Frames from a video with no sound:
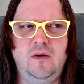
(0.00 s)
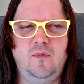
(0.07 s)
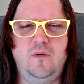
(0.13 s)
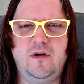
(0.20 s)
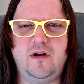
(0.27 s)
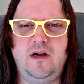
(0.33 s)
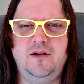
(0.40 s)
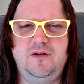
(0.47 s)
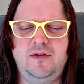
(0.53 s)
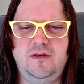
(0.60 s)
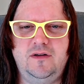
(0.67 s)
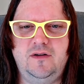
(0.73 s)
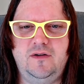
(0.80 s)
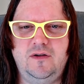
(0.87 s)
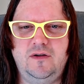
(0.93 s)
what I tend
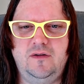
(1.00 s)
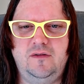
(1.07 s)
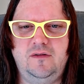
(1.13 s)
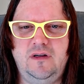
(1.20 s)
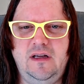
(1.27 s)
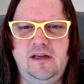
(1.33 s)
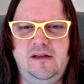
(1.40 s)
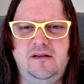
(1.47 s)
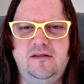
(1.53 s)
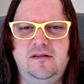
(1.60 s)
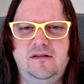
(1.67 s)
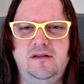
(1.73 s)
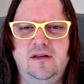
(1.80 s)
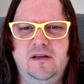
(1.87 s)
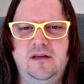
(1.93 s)
to do
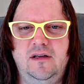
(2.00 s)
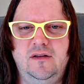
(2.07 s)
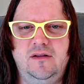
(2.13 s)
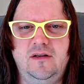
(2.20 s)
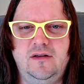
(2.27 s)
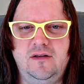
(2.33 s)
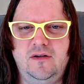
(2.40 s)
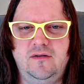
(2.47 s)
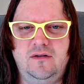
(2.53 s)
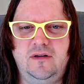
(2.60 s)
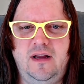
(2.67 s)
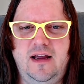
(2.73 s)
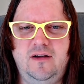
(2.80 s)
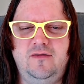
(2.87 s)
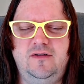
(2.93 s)
is the newer
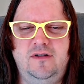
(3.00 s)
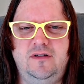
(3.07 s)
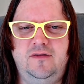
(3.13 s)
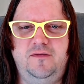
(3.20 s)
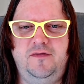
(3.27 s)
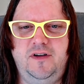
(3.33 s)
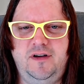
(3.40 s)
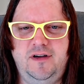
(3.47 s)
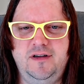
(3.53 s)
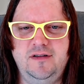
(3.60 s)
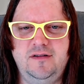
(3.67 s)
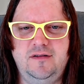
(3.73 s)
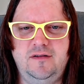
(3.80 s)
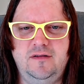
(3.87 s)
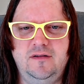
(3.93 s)
languages
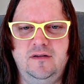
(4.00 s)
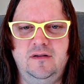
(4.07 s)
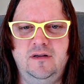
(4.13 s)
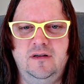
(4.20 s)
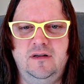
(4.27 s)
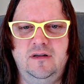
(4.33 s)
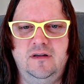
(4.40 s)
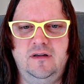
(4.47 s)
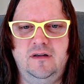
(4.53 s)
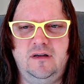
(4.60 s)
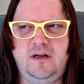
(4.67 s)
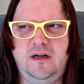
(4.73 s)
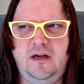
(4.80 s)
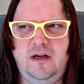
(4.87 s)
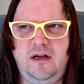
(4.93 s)
first,
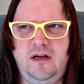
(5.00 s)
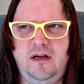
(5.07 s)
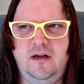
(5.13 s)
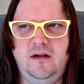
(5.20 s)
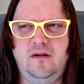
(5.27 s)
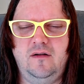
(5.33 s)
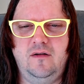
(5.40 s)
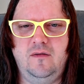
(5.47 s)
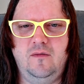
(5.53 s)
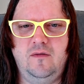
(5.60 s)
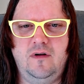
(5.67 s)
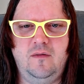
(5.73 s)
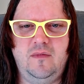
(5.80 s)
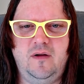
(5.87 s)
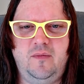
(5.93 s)
while
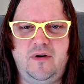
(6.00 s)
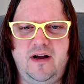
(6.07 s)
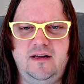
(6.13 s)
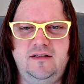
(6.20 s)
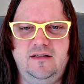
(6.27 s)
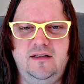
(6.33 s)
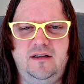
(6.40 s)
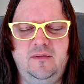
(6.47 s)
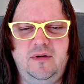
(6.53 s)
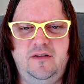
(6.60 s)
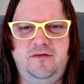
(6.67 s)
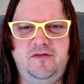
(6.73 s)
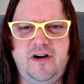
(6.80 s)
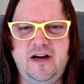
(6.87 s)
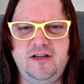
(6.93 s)
my brain's still a bit
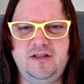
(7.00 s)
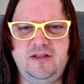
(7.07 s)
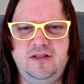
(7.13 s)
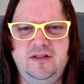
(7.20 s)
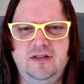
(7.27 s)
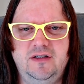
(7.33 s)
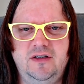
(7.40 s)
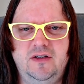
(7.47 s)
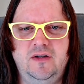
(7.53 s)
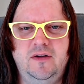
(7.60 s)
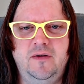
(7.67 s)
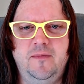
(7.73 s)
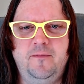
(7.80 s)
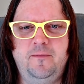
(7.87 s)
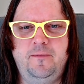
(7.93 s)
fresh.
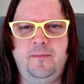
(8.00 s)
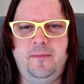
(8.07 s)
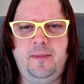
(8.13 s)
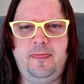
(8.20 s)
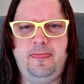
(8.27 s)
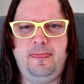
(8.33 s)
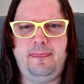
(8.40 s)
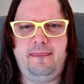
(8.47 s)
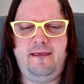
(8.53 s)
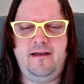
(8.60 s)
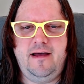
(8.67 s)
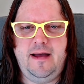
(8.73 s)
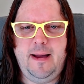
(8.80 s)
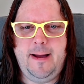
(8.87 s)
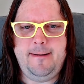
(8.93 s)

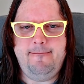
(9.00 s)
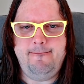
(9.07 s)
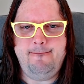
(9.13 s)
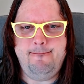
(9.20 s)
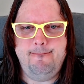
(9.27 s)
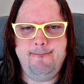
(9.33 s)
The